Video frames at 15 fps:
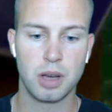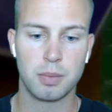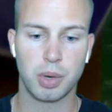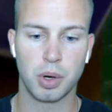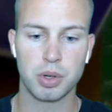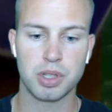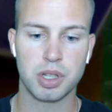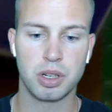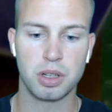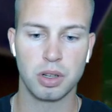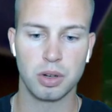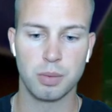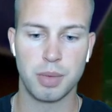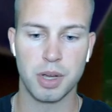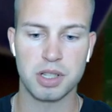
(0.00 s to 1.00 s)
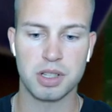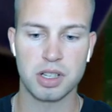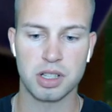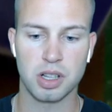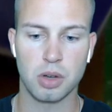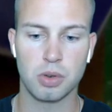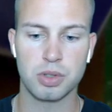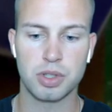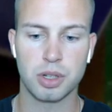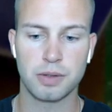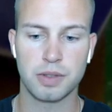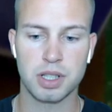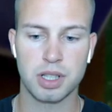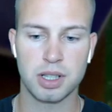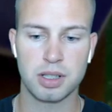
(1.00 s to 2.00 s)
personal or business loan
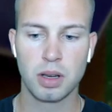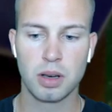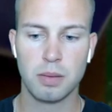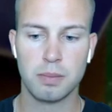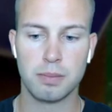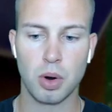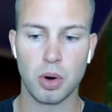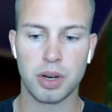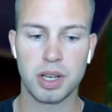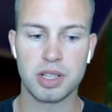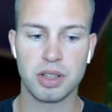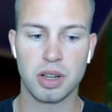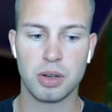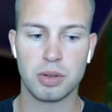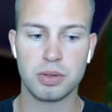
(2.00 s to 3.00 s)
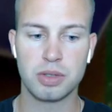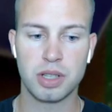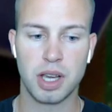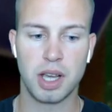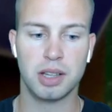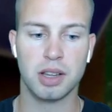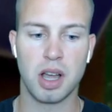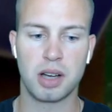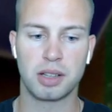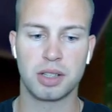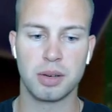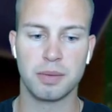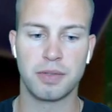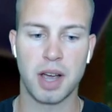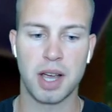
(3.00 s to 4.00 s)
services, mortgage loans, and
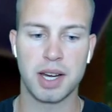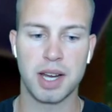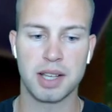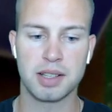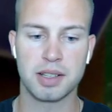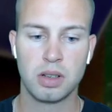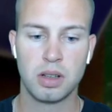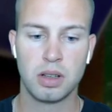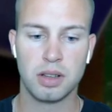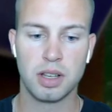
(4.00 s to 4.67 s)
long-term financing.